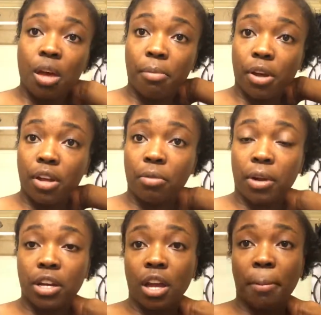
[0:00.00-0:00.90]
But
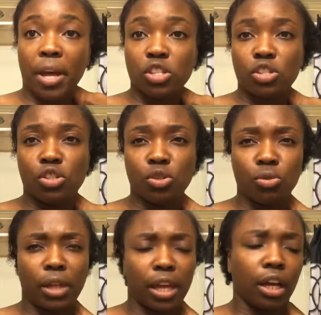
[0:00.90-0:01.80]
right now I'm about to do
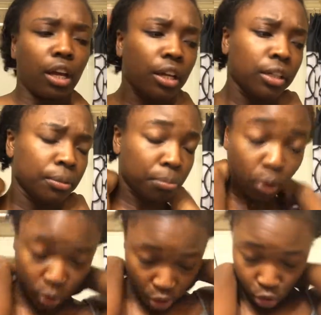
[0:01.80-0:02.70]
like a
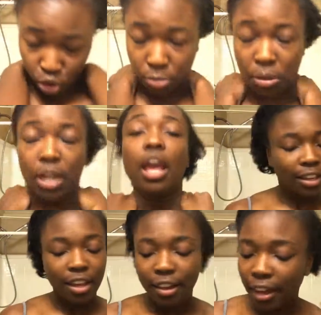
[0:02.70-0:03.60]
protein treatment.
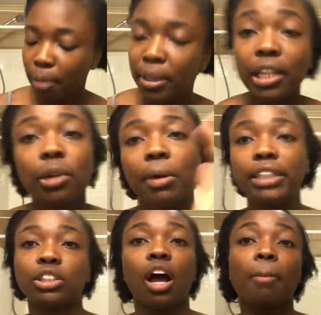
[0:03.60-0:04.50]
Okay, but
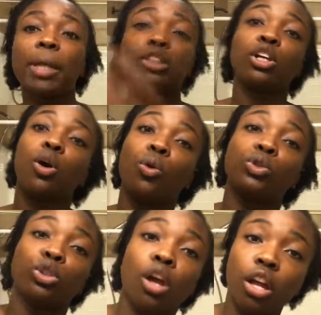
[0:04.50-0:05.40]
anyways, y'all, I'm about to go
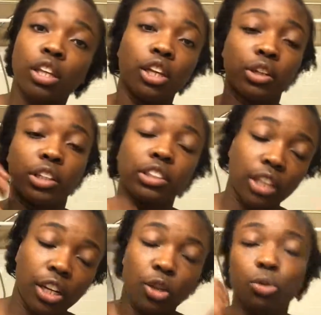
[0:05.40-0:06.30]
show y'all the ingredients
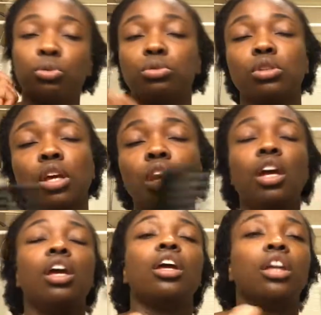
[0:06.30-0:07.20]
that I use,
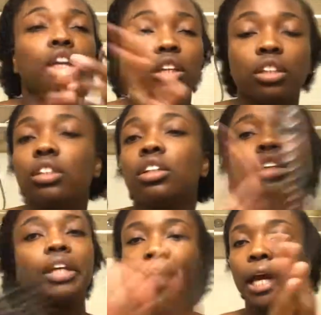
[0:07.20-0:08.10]
and
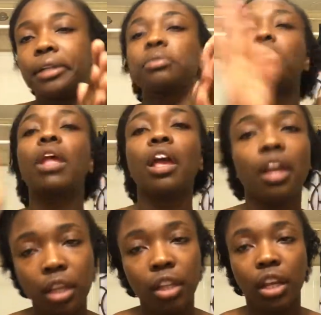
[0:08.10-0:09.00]
yeah,
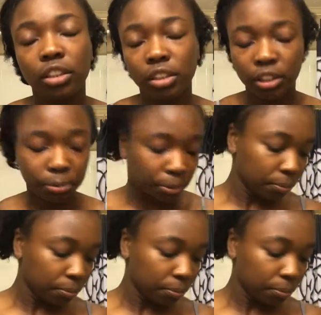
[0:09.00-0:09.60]
next clip.